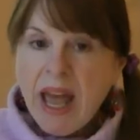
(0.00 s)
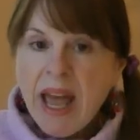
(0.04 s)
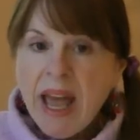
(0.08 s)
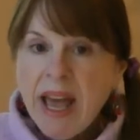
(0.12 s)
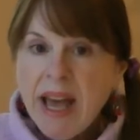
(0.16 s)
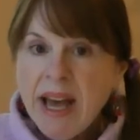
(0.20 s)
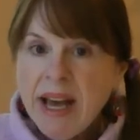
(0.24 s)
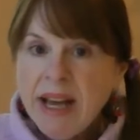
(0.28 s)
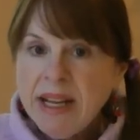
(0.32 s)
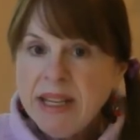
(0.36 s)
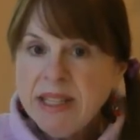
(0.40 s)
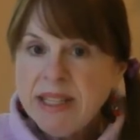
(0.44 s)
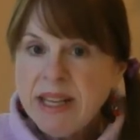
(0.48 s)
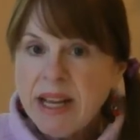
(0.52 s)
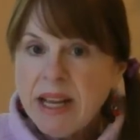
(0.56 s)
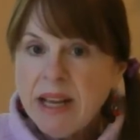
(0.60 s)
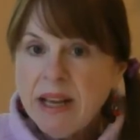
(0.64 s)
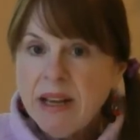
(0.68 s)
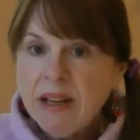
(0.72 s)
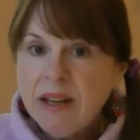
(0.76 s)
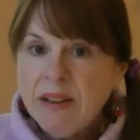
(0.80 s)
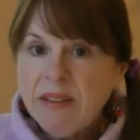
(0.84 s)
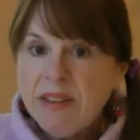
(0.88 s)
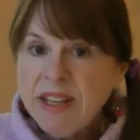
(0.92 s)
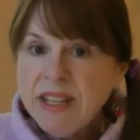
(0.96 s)
And
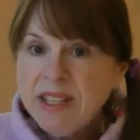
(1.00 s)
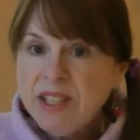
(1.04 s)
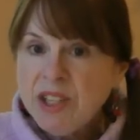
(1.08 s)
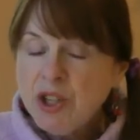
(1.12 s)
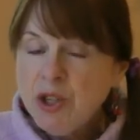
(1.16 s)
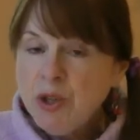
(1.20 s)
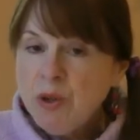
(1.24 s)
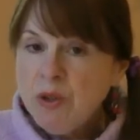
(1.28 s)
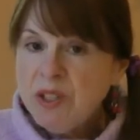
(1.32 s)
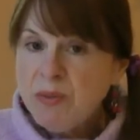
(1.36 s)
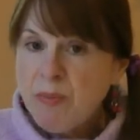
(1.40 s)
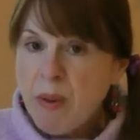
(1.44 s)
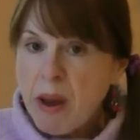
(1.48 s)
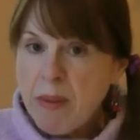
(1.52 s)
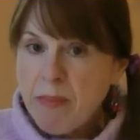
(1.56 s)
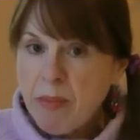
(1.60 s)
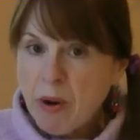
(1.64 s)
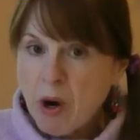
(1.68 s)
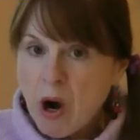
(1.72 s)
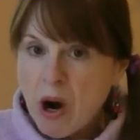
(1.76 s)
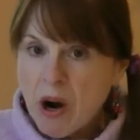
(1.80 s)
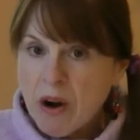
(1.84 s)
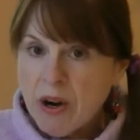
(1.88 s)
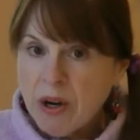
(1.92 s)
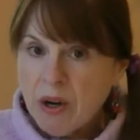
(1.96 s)
this
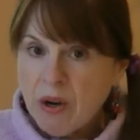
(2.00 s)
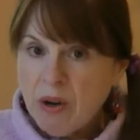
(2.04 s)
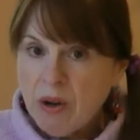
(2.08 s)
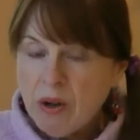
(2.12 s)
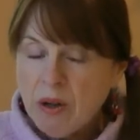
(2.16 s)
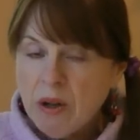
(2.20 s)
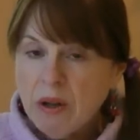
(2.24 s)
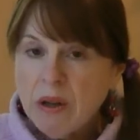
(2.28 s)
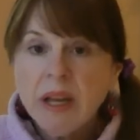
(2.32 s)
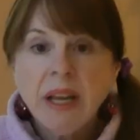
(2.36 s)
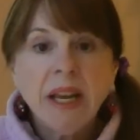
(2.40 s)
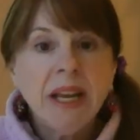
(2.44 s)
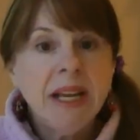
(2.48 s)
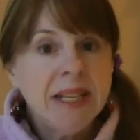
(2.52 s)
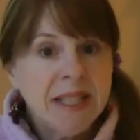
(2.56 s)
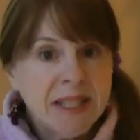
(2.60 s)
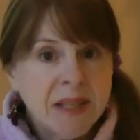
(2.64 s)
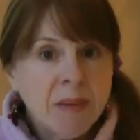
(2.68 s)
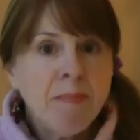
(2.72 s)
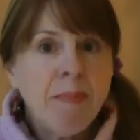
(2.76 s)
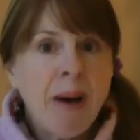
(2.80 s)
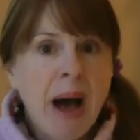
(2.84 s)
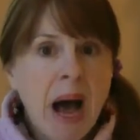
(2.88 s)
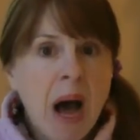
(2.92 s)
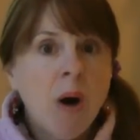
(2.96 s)
newspaper article
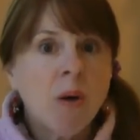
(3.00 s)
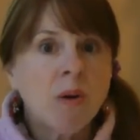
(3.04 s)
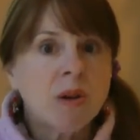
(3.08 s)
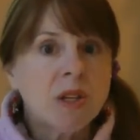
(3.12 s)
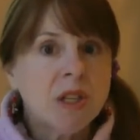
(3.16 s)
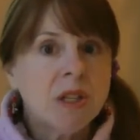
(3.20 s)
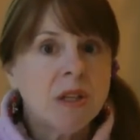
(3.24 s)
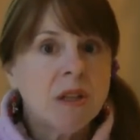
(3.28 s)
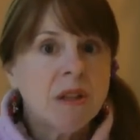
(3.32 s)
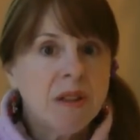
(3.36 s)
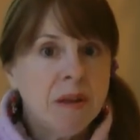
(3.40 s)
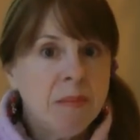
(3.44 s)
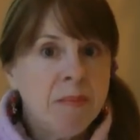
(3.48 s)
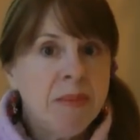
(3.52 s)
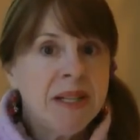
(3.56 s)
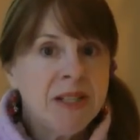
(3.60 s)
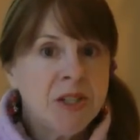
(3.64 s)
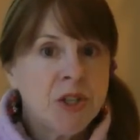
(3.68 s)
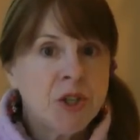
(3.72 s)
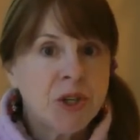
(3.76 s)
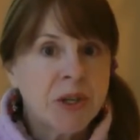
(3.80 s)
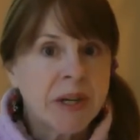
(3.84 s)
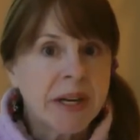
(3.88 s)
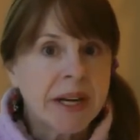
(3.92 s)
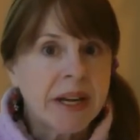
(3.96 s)
is about the
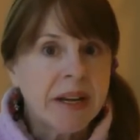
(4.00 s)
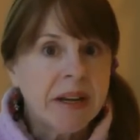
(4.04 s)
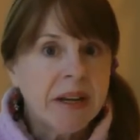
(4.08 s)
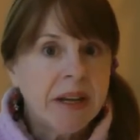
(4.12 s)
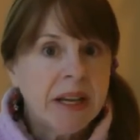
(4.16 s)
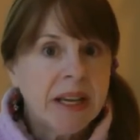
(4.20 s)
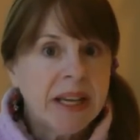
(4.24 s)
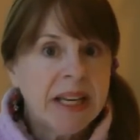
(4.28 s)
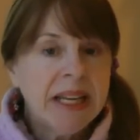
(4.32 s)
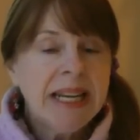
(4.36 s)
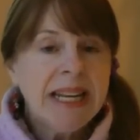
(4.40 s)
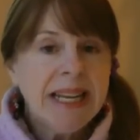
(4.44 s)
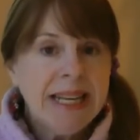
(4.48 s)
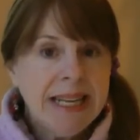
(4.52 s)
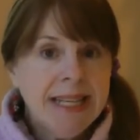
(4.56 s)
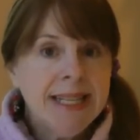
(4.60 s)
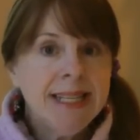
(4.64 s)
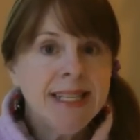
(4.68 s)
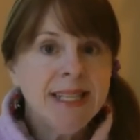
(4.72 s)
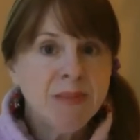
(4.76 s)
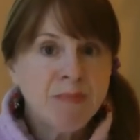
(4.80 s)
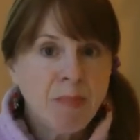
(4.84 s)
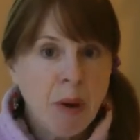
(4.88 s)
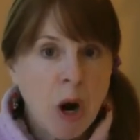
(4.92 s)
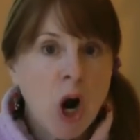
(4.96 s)
mystery. It
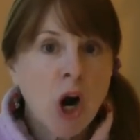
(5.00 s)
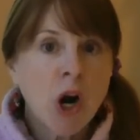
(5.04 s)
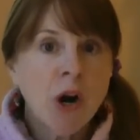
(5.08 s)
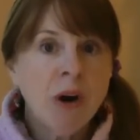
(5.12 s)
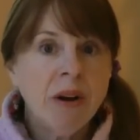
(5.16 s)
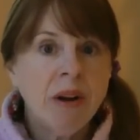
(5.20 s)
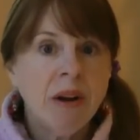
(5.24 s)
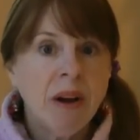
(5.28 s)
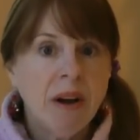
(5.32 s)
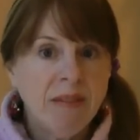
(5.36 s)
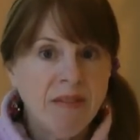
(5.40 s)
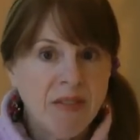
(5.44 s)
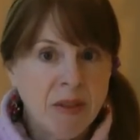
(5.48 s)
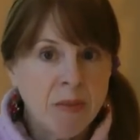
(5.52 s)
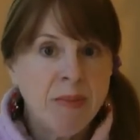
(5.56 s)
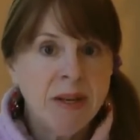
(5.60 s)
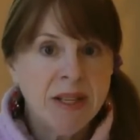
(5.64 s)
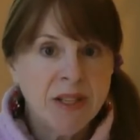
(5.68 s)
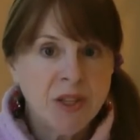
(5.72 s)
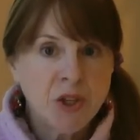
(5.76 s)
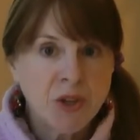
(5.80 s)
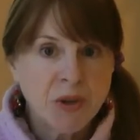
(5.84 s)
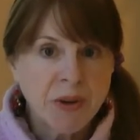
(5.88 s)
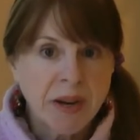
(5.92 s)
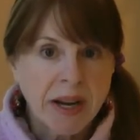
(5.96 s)
is part of the
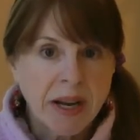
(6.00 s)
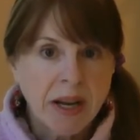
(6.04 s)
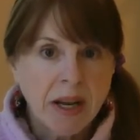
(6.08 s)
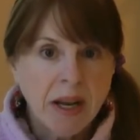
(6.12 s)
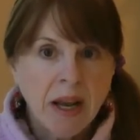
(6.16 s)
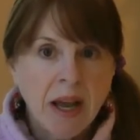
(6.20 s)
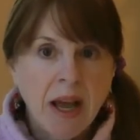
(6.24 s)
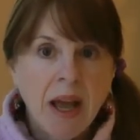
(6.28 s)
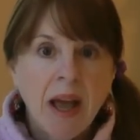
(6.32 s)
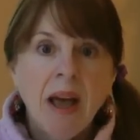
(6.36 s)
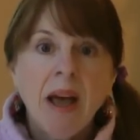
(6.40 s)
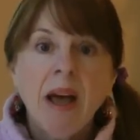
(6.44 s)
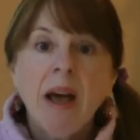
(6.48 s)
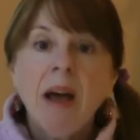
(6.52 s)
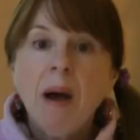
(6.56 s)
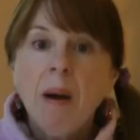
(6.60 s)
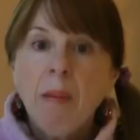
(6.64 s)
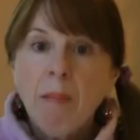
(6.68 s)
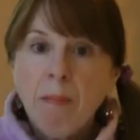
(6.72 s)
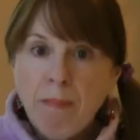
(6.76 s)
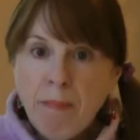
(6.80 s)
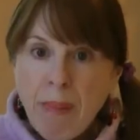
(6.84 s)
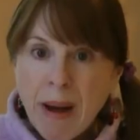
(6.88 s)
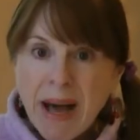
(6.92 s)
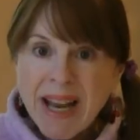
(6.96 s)
mystery.
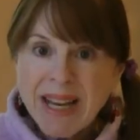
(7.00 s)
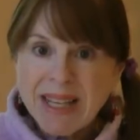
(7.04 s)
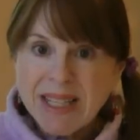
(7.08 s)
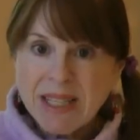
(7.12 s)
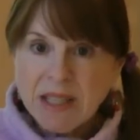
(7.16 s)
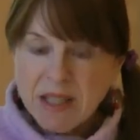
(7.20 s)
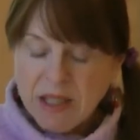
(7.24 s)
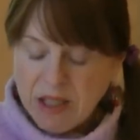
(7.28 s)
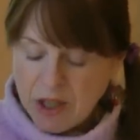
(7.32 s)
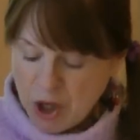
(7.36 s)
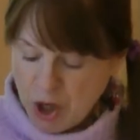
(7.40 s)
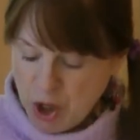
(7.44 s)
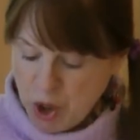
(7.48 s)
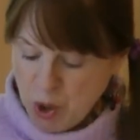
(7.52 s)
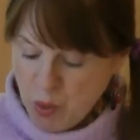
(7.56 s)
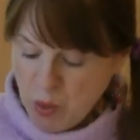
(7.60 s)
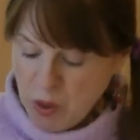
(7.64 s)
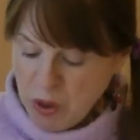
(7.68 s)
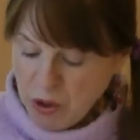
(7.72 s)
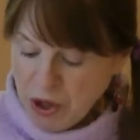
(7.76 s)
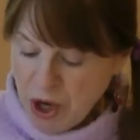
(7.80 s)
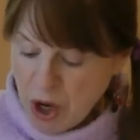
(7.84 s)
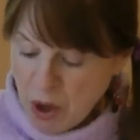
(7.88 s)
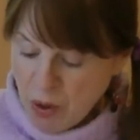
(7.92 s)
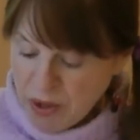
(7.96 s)
But you
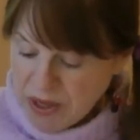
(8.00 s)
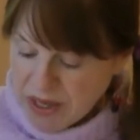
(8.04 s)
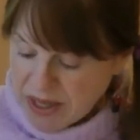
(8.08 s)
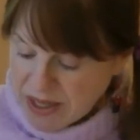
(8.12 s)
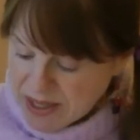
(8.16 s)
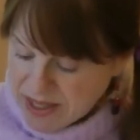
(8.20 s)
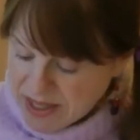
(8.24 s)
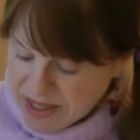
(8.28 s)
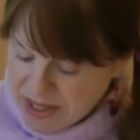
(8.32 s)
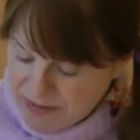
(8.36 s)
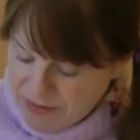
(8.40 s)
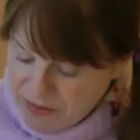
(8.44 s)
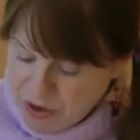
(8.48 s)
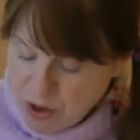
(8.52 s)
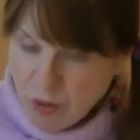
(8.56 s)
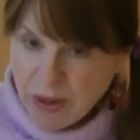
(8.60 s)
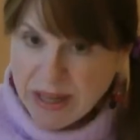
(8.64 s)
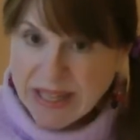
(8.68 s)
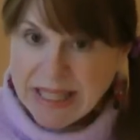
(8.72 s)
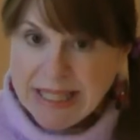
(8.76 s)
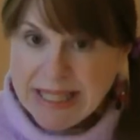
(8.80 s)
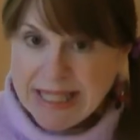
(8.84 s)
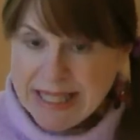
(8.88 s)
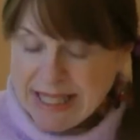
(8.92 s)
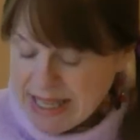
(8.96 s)
will notice, if you
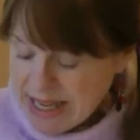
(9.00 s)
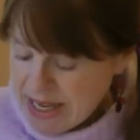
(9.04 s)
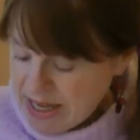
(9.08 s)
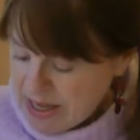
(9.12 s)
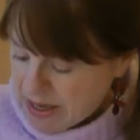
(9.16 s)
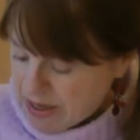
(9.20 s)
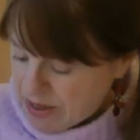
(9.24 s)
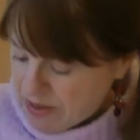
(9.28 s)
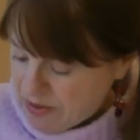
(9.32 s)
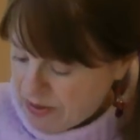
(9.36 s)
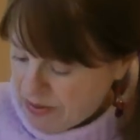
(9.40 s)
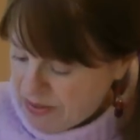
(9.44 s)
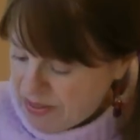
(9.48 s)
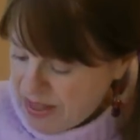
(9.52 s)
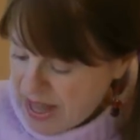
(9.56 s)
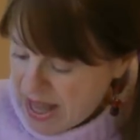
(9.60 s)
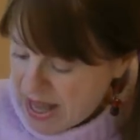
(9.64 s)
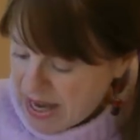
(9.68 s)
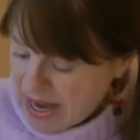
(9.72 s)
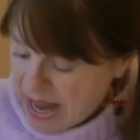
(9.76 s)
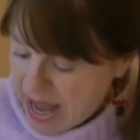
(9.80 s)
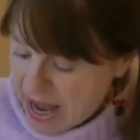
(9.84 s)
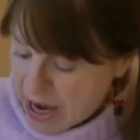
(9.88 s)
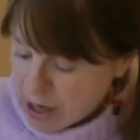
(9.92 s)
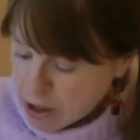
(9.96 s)
can see it,
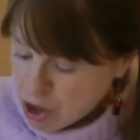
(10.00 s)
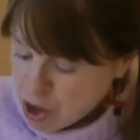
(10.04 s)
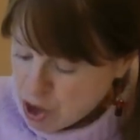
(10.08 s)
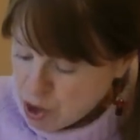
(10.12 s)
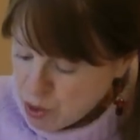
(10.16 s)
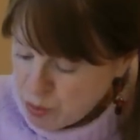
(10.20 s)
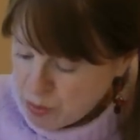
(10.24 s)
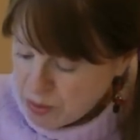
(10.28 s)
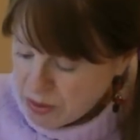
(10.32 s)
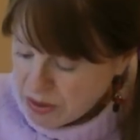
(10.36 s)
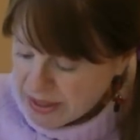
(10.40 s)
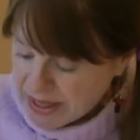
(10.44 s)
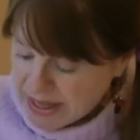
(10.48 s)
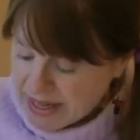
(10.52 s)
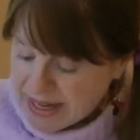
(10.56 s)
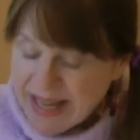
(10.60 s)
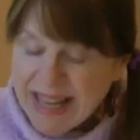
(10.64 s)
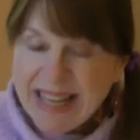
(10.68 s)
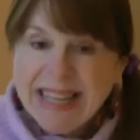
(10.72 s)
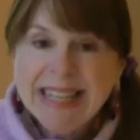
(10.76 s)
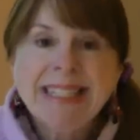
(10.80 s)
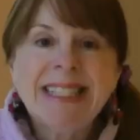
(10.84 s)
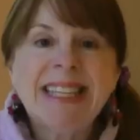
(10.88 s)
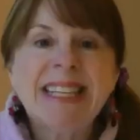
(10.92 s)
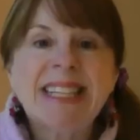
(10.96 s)
that
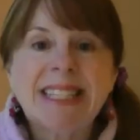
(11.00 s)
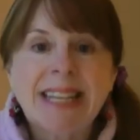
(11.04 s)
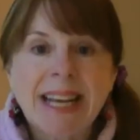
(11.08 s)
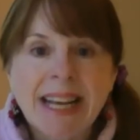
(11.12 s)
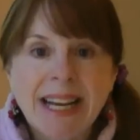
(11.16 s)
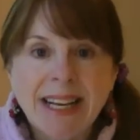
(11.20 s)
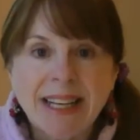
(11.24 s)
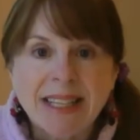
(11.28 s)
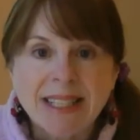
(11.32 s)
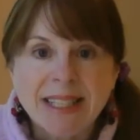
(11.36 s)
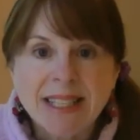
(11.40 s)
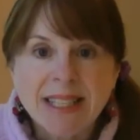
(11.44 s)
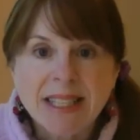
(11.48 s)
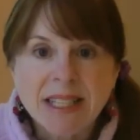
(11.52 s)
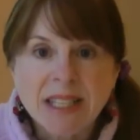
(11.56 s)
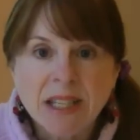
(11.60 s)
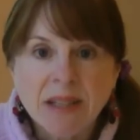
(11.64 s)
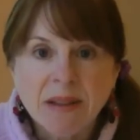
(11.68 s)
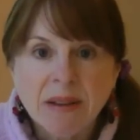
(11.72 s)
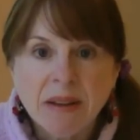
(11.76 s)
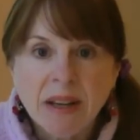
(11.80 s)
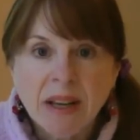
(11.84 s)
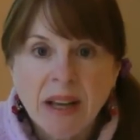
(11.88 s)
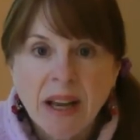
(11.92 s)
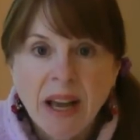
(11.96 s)
actually it's a
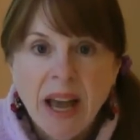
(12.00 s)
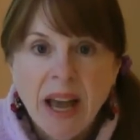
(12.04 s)
test.